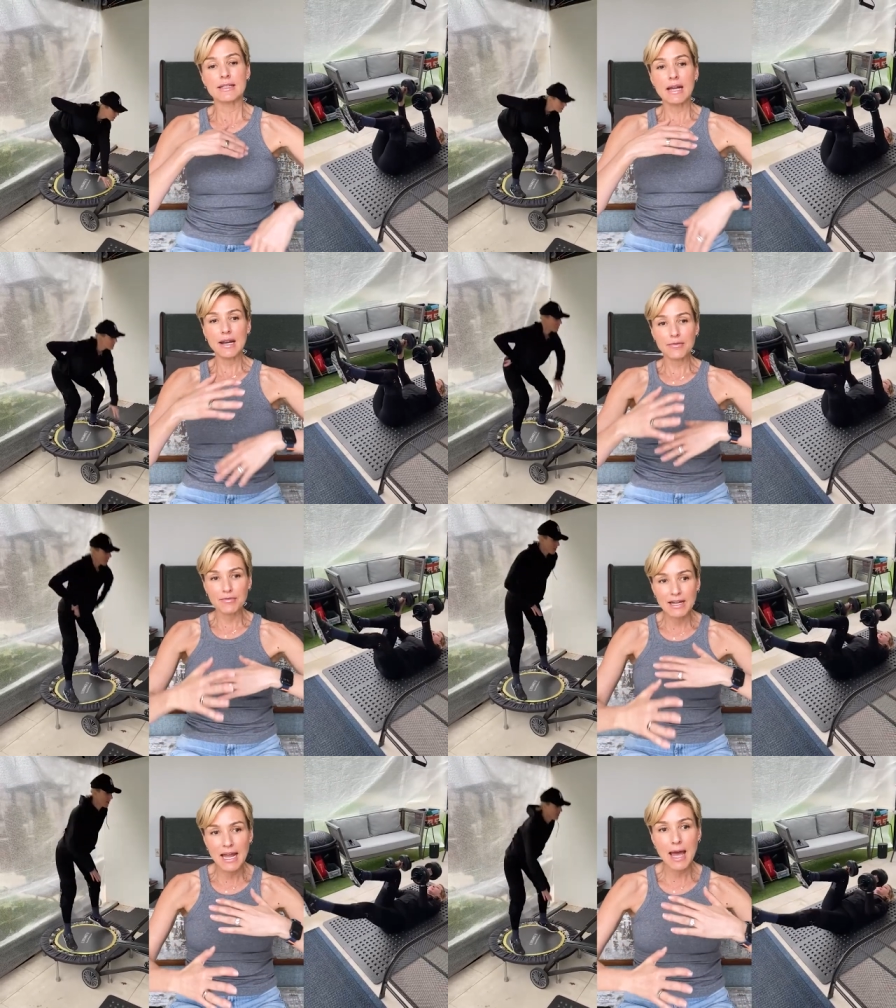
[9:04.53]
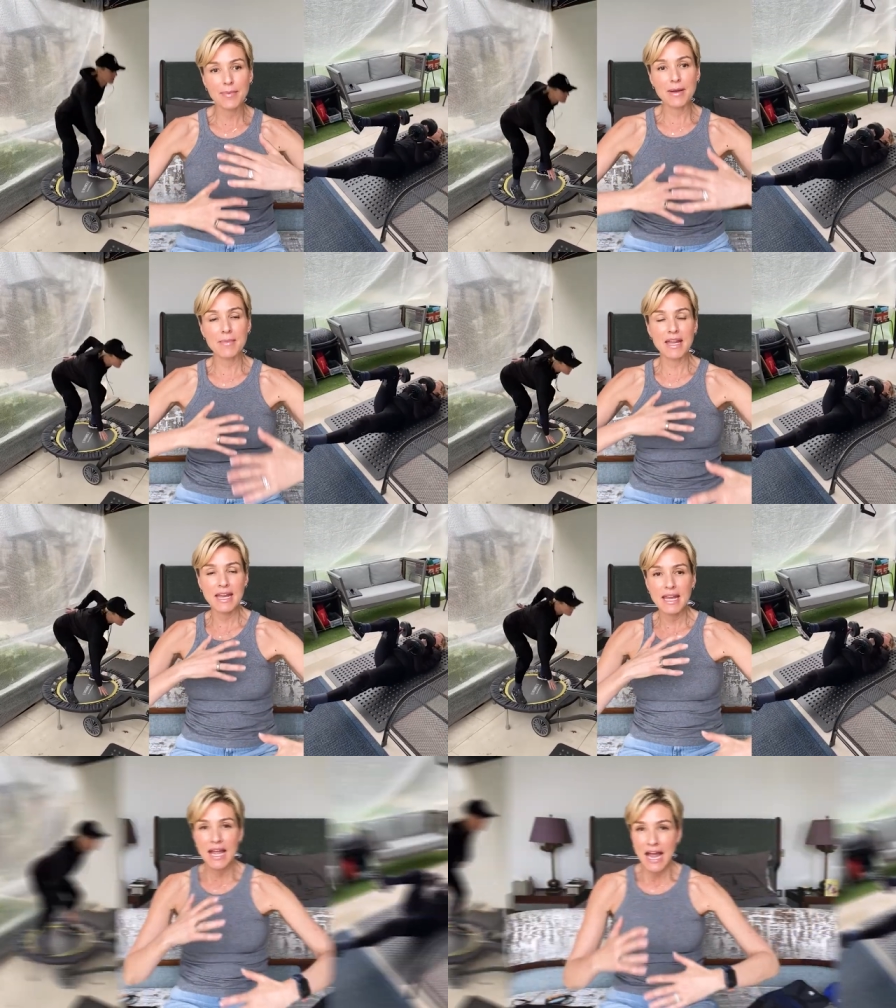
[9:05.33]
started rehabbing
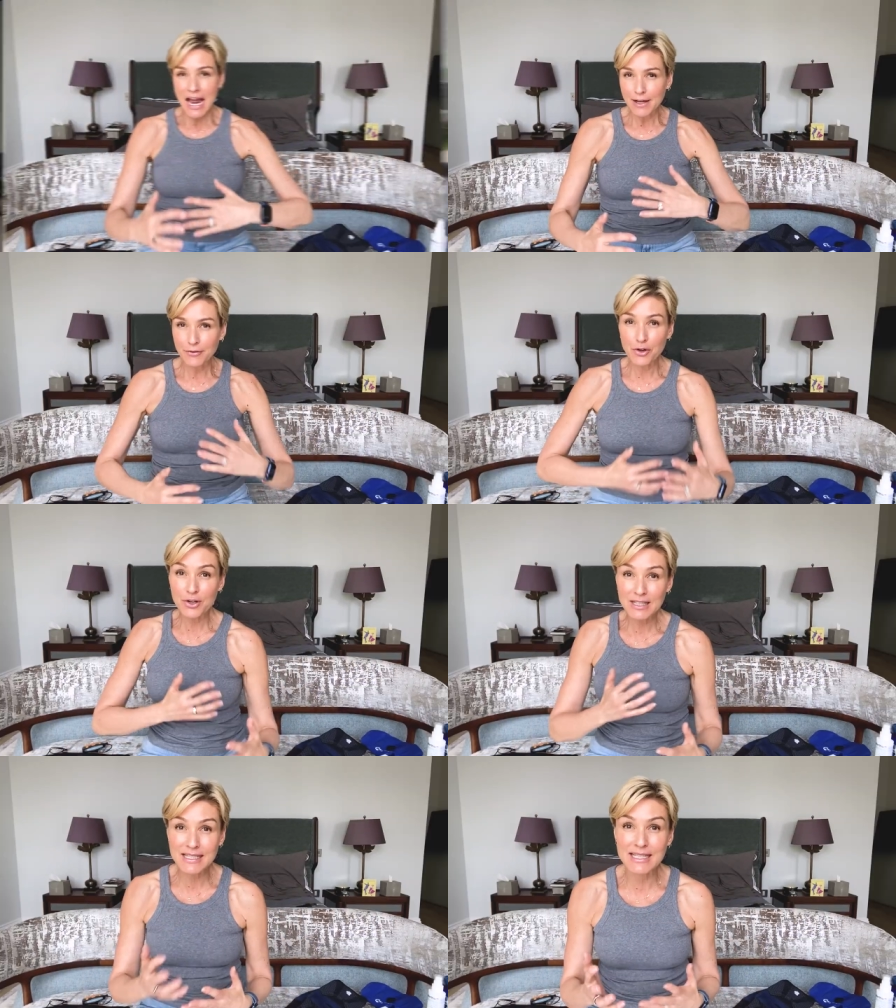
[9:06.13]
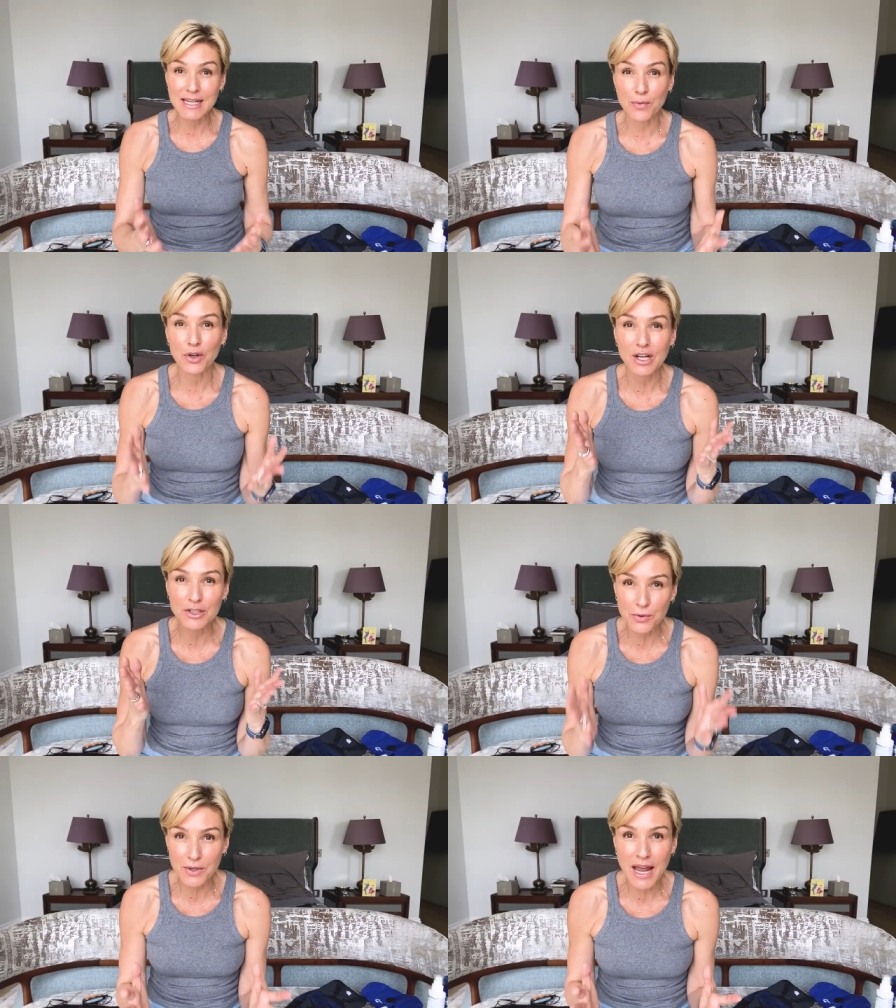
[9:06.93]
me. And if you can see what I
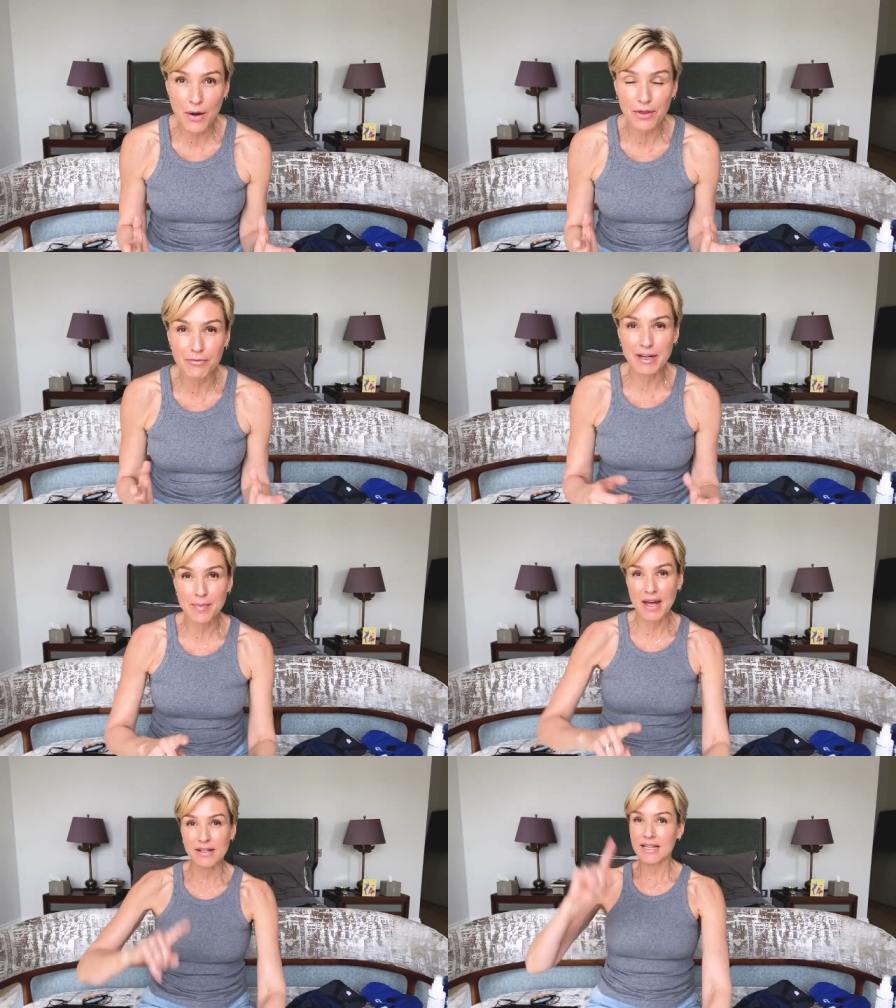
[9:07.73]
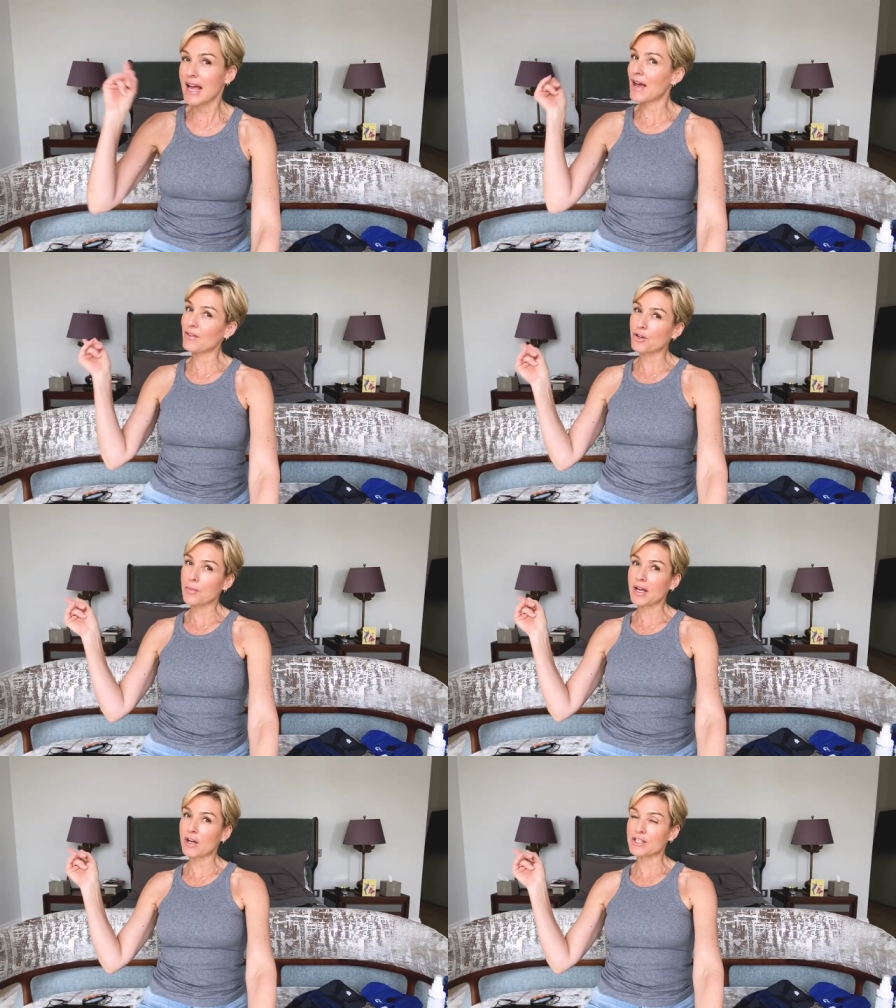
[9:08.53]
do now on the rebounder, have a look
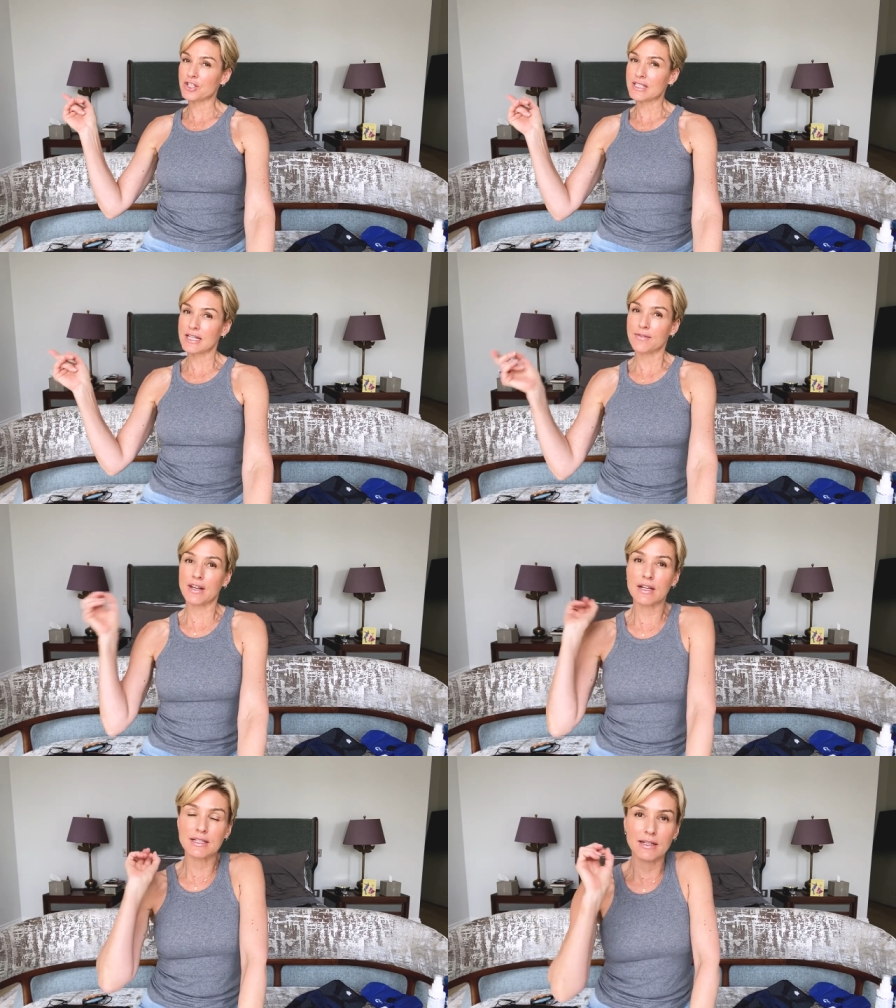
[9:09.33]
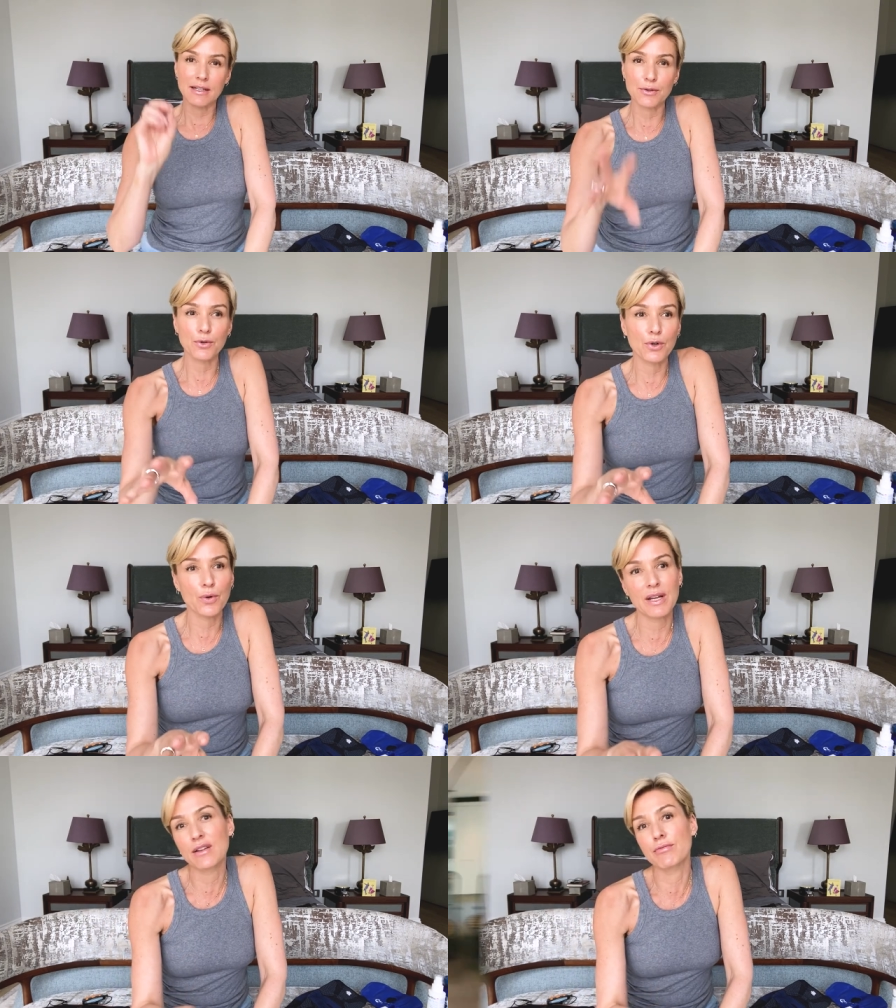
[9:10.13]
on my IGTV. I did a little quick